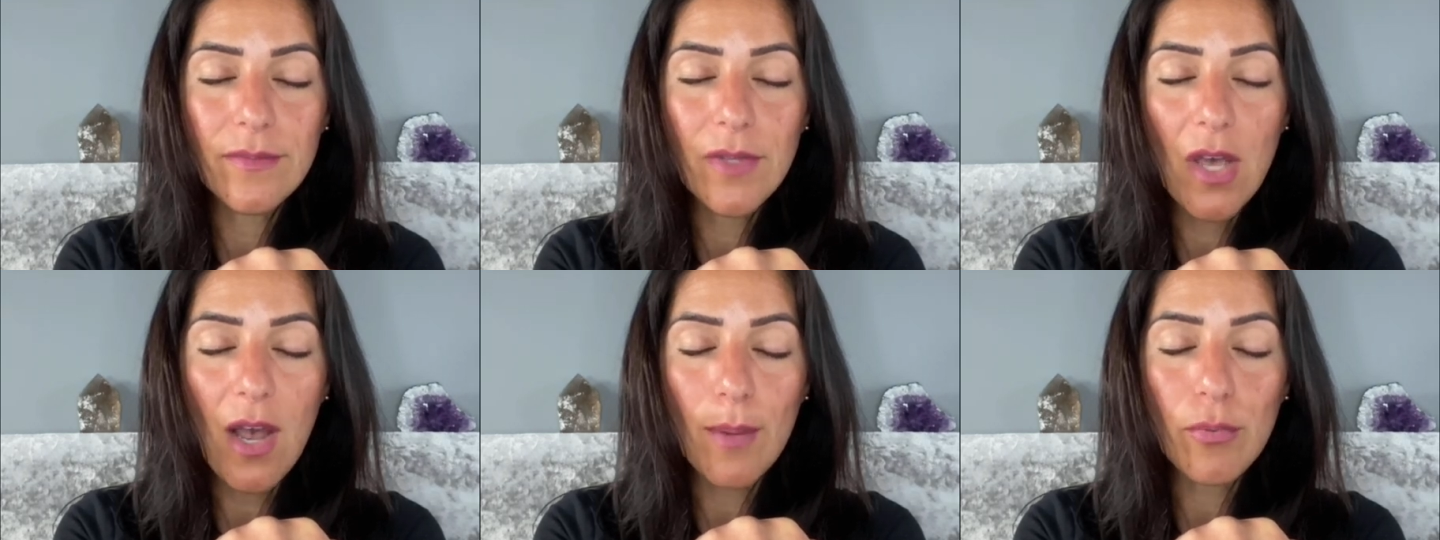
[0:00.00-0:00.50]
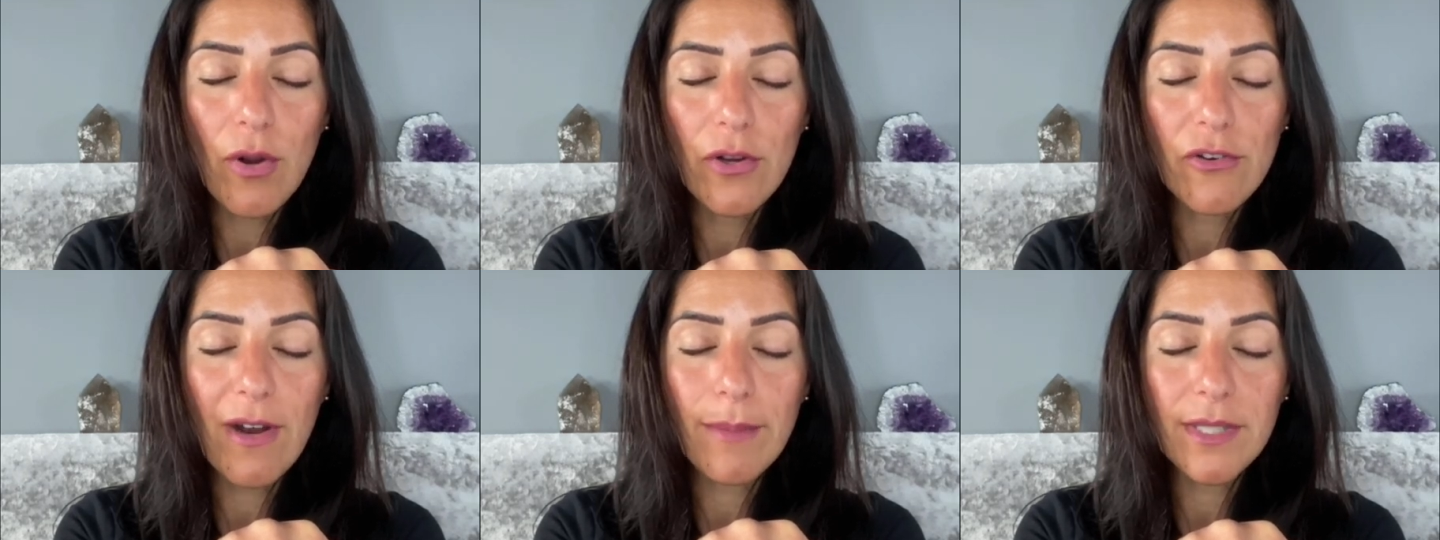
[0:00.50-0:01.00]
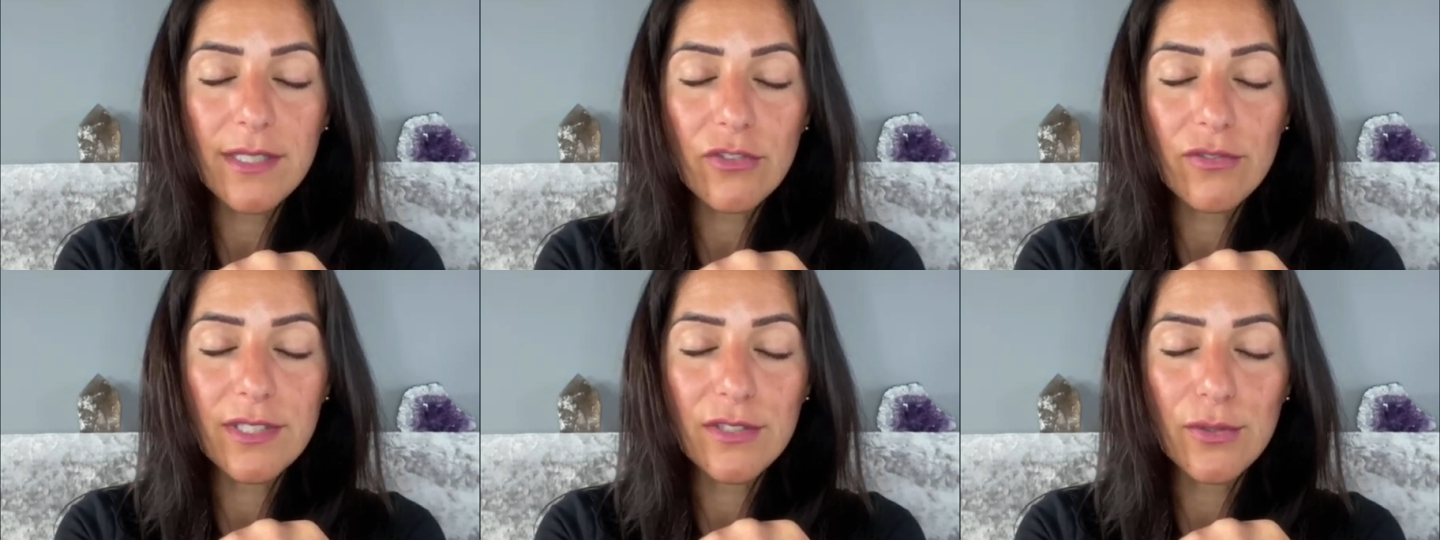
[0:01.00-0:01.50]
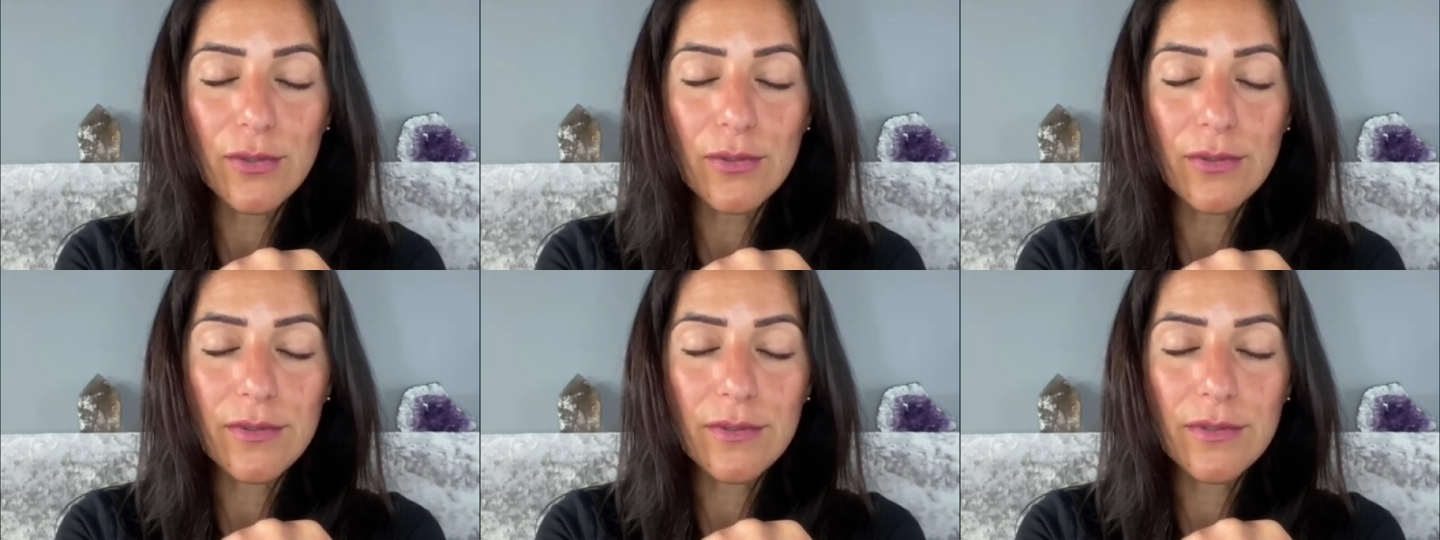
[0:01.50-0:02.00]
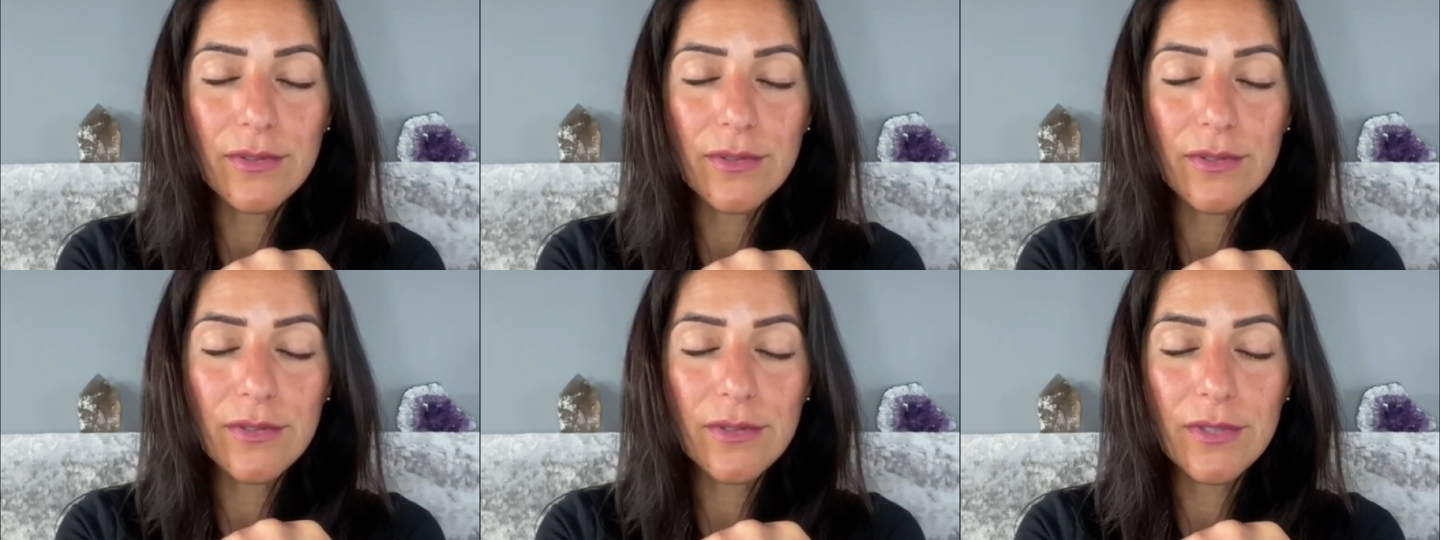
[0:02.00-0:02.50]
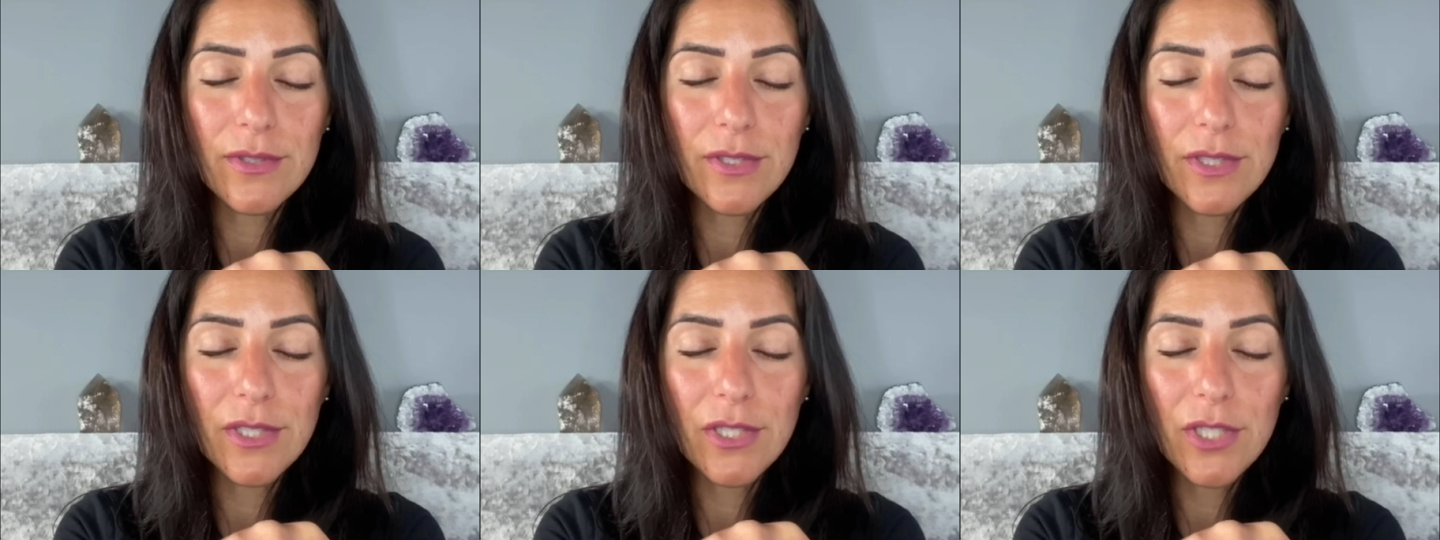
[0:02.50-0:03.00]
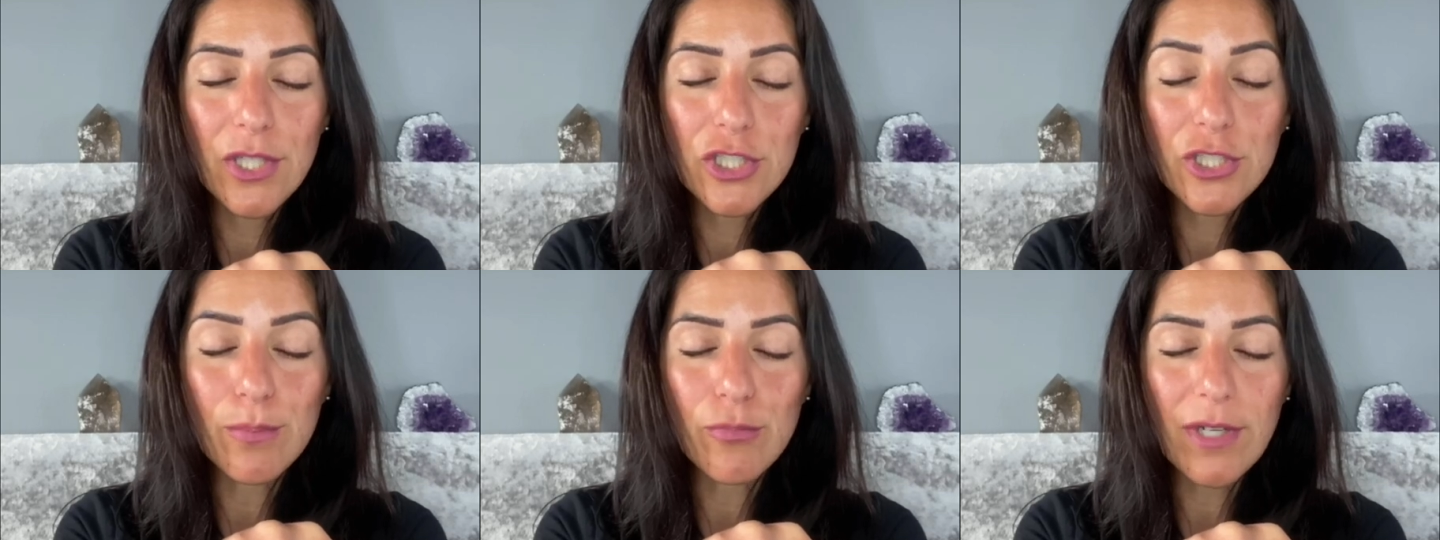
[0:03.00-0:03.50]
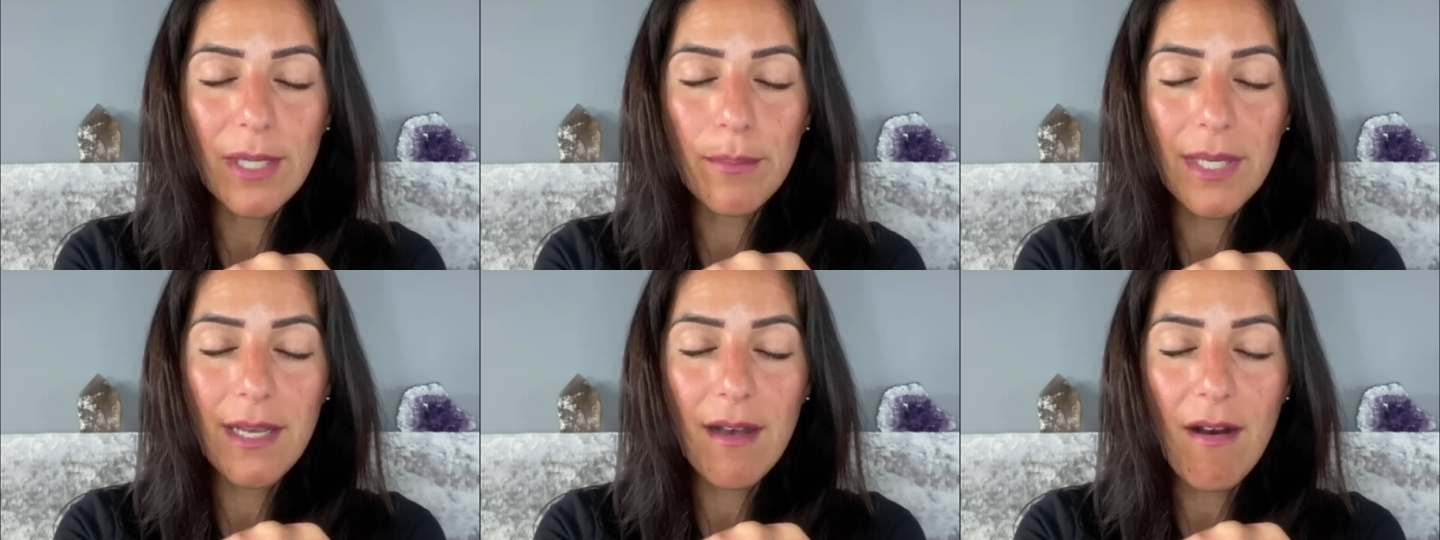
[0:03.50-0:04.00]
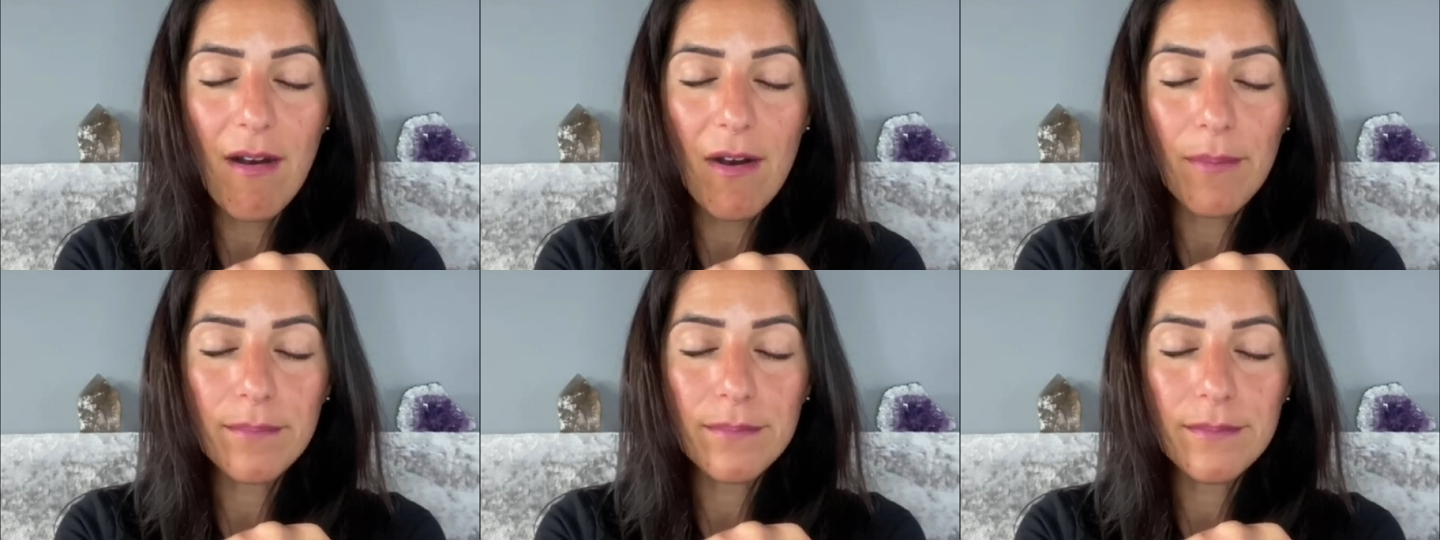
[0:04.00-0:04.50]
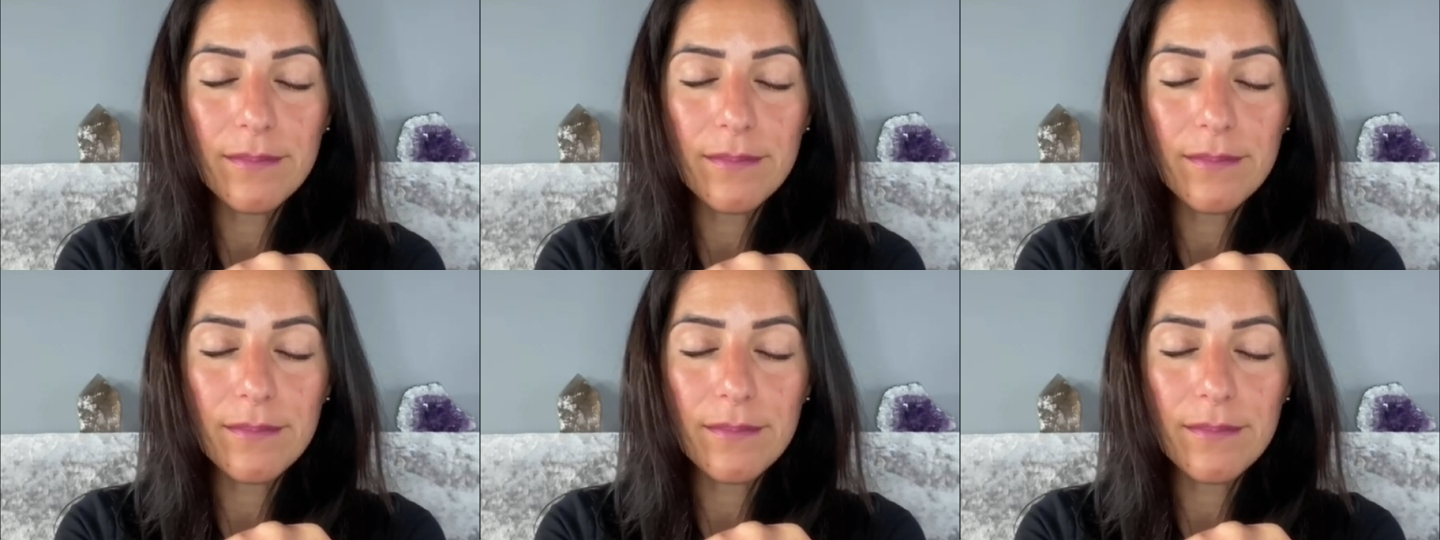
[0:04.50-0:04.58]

I program this crystal to bring me calm